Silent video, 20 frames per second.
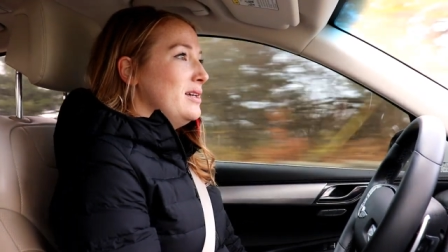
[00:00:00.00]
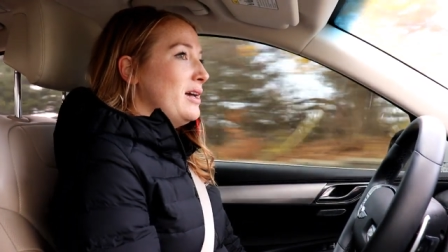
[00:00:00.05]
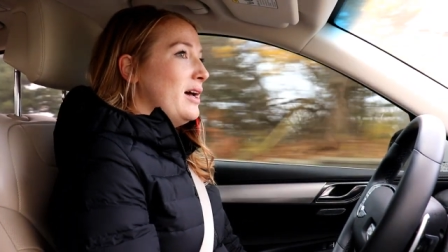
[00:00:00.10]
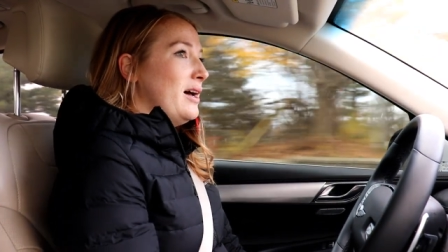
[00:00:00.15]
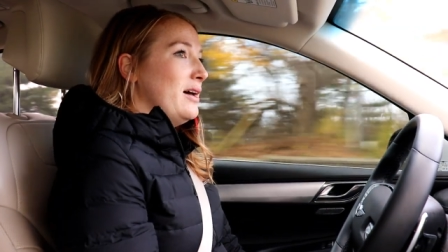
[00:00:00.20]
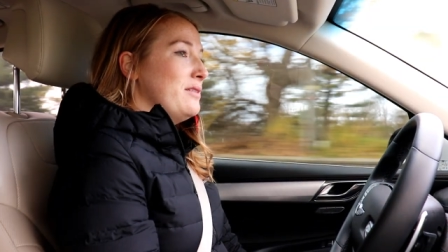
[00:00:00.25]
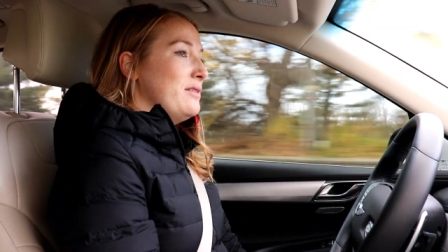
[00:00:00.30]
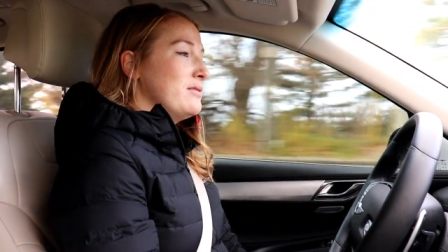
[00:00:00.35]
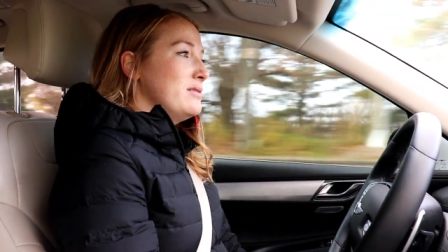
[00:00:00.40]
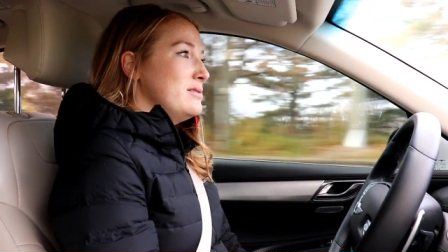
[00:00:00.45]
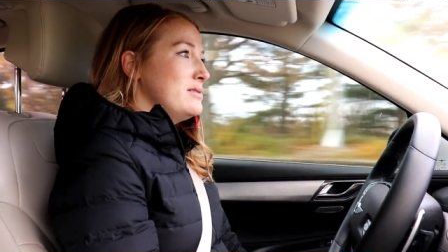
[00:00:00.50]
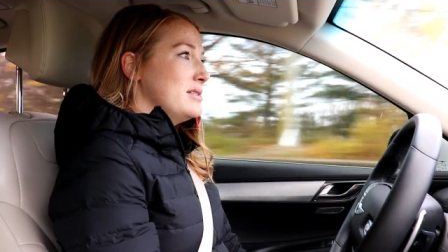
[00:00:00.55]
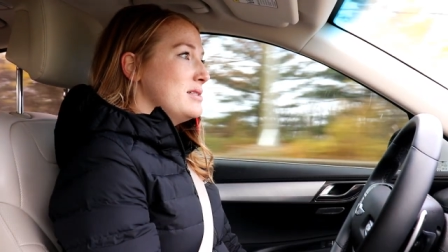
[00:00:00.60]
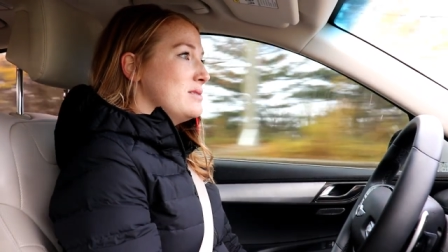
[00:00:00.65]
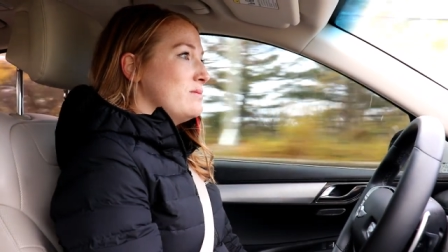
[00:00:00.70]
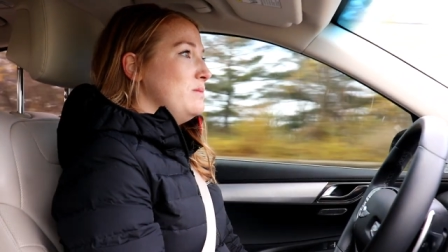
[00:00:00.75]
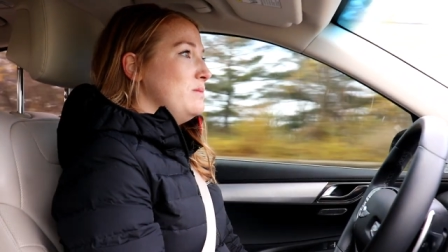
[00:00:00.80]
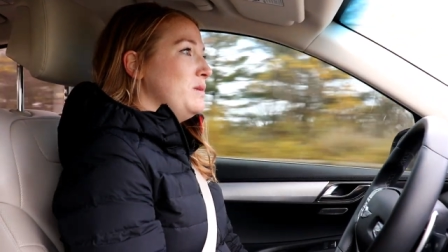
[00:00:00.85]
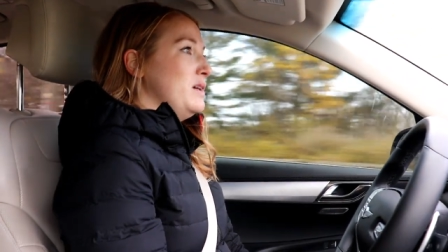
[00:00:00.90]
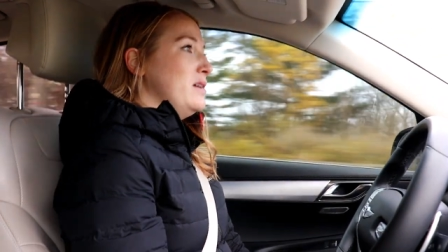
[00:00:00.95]
Catharines
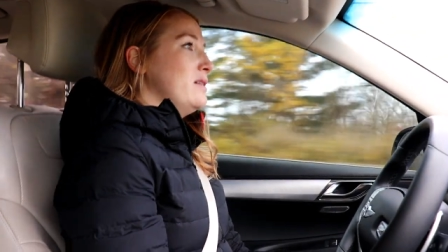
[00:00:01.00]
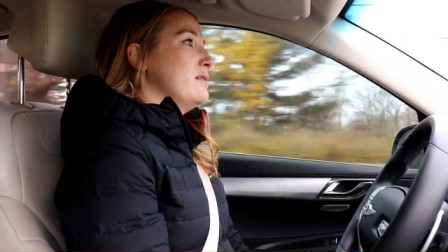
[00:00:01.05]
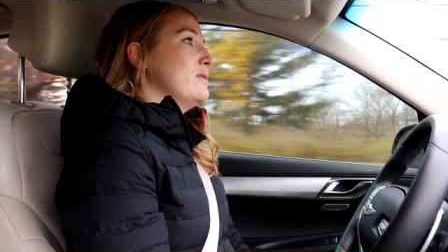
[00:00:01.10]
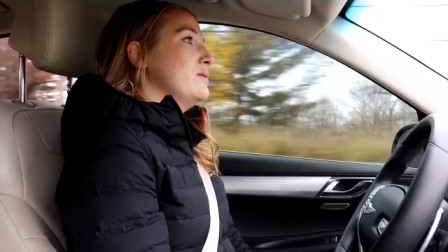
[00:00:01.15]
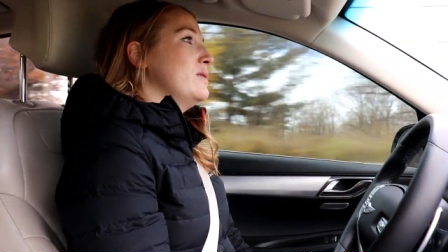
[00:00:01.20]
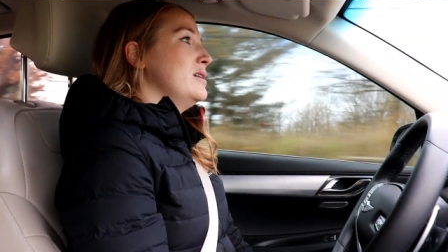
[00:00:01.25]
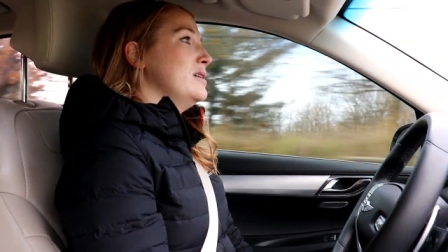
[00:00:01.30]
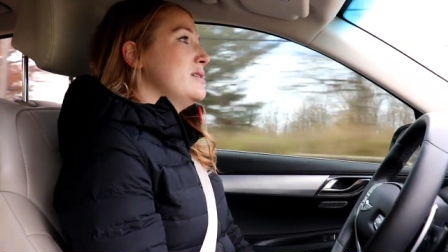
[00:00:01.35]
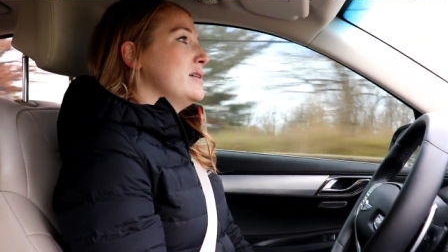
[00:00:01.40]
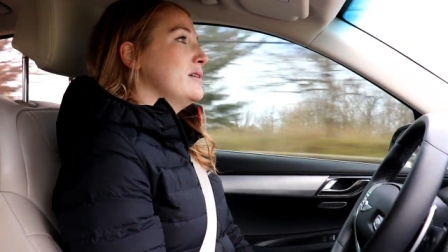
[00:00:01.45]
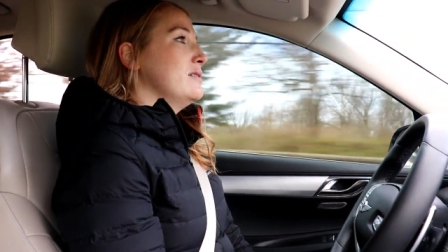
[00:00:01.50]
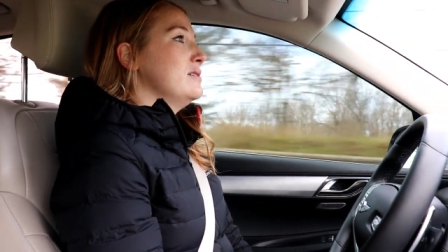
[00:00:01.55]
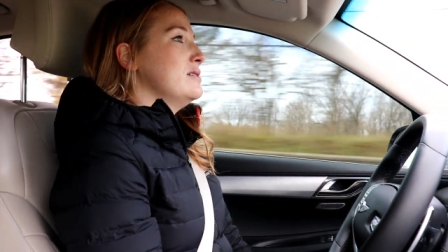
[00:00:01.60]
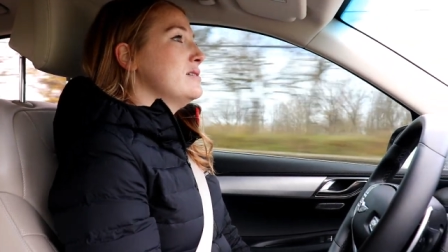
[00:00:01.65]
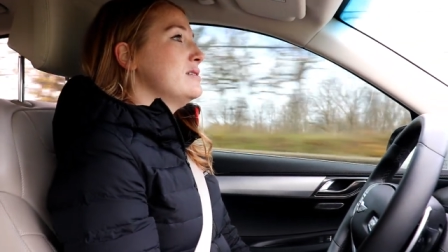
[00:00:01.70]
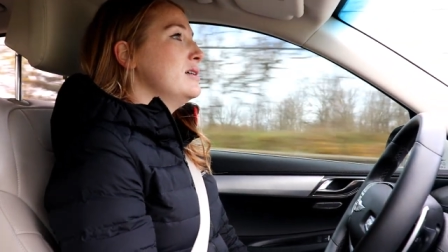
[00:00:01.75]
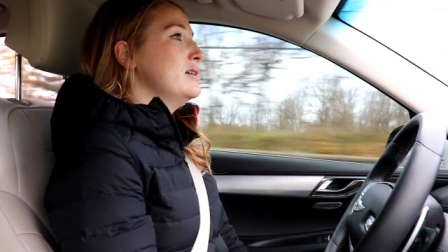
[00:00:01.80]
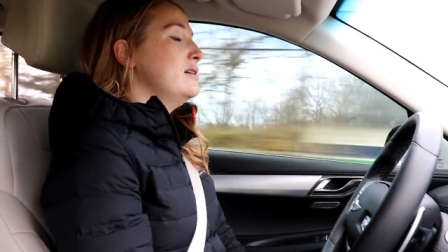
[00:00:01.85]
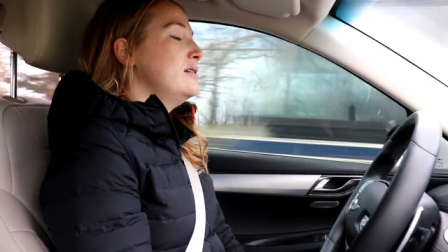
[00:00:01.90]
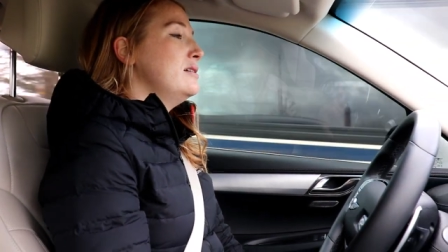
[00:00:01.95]
as we make our way down
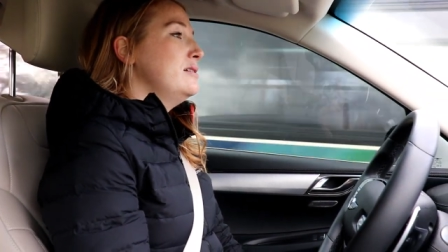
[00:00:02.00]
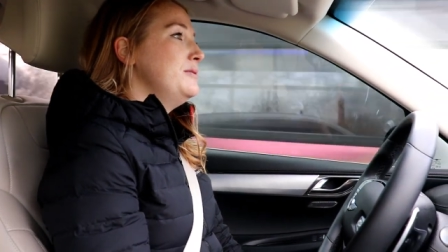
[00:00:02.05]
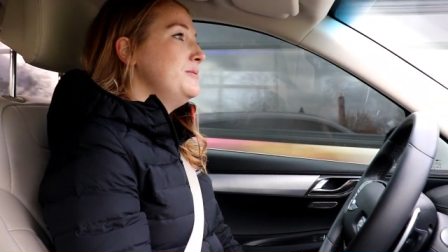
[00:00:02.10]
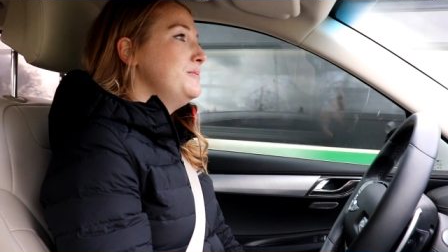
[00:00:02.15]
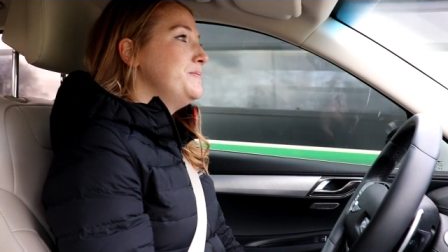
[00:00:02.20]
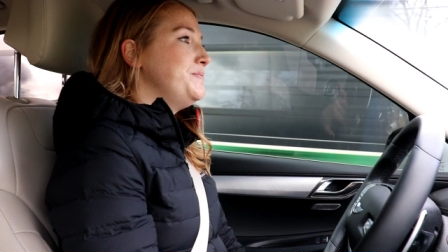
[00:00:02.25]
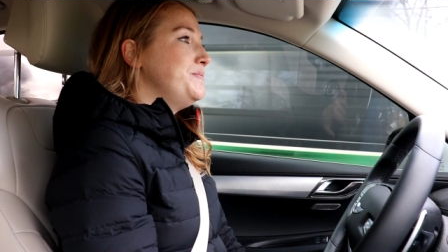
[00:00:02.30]
this hill.